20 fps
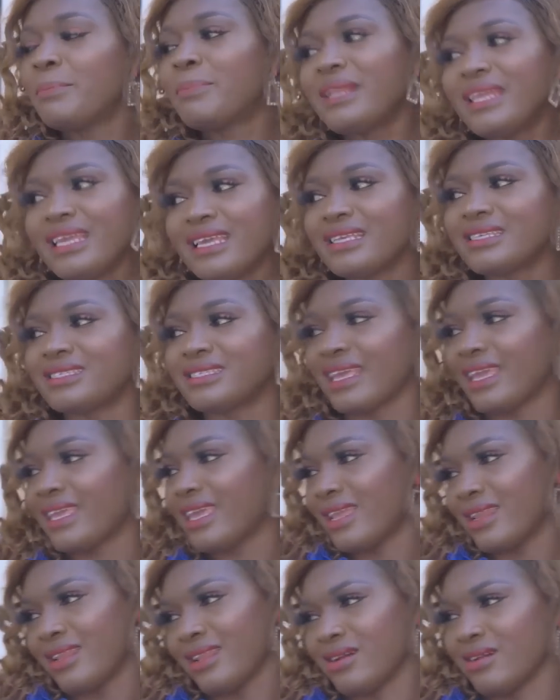Please,
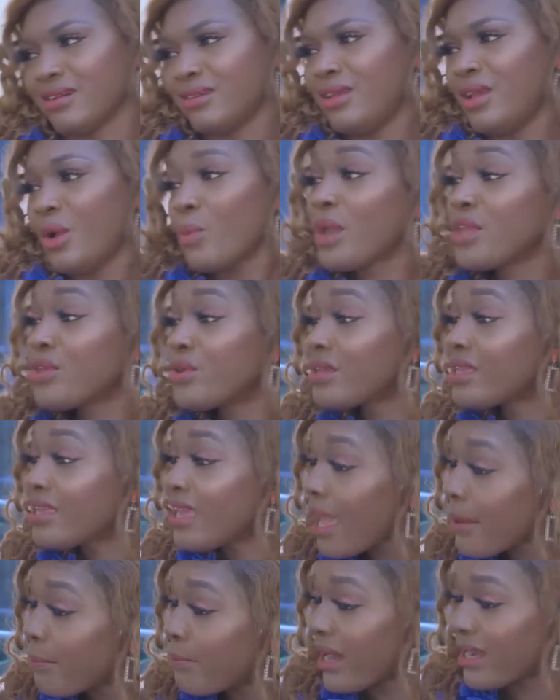Ekenna, when you
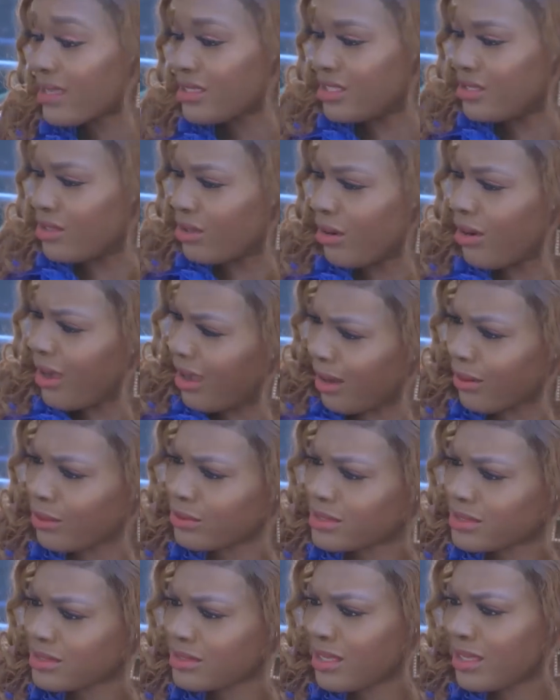get back to your
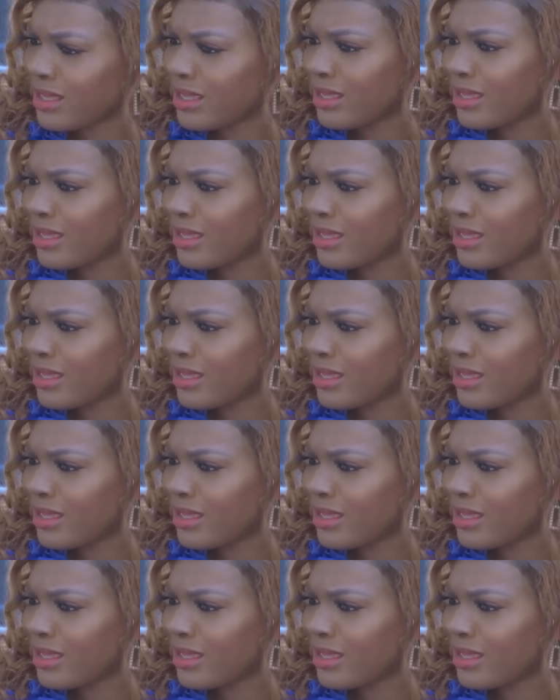house.